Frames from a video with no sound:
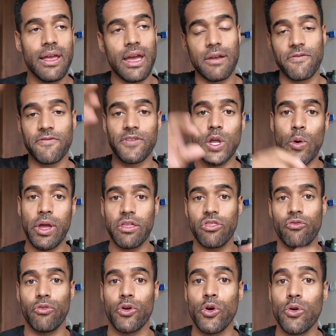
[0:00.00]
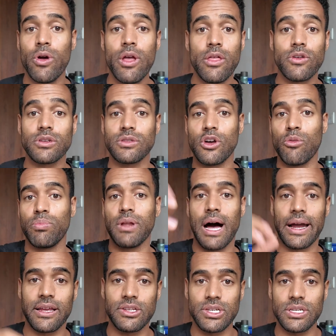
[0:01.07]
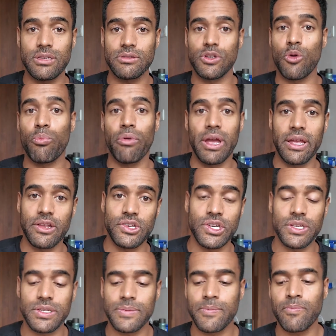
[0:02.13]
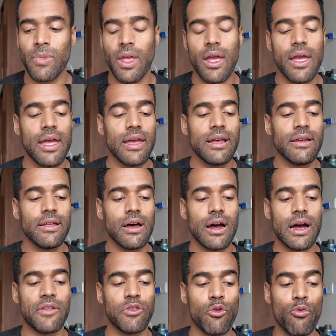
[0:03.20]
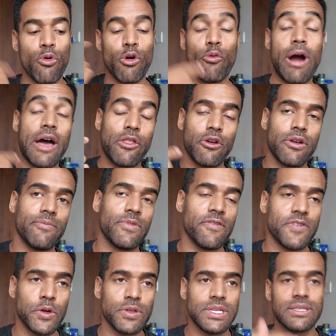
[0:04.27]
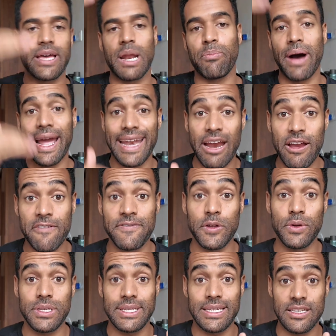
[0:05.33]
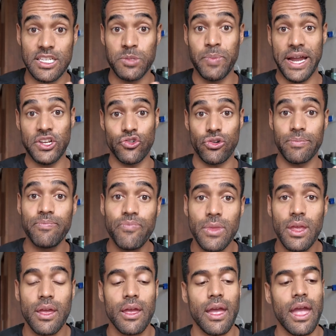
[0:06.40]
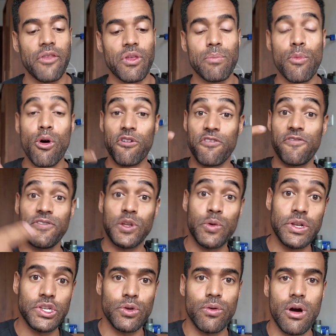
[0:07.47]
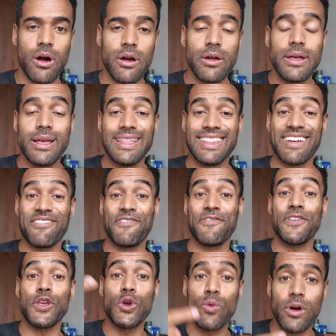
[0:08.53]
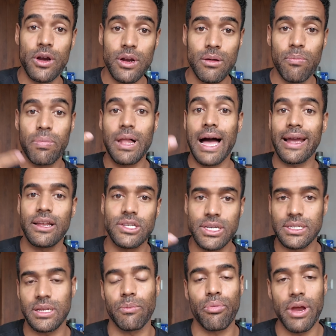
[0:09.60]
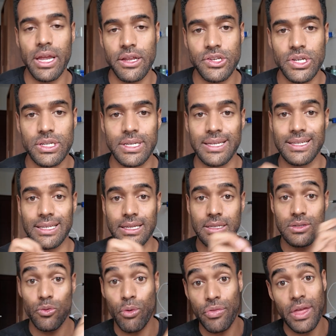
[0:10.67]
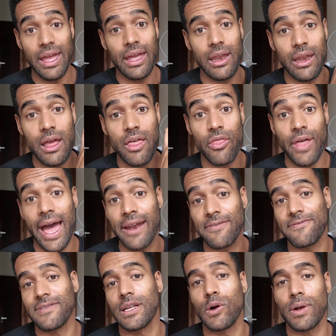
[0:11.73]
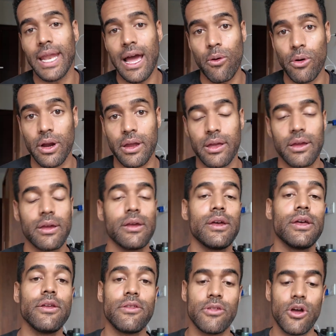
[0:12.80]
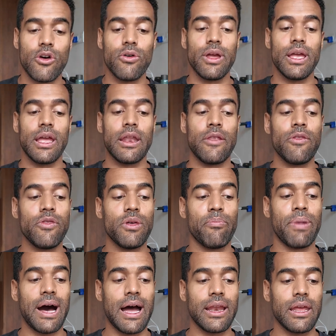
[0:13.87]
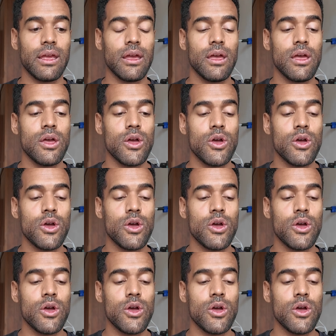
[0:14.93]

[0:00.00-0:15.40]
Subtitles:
and flowing through. There's no blockages, there's no breakages. The fluency is not a binary. Fluency is a spectrum. And the more fluent you are, the fewer blockages and breakages exist within that flow network. So in the body,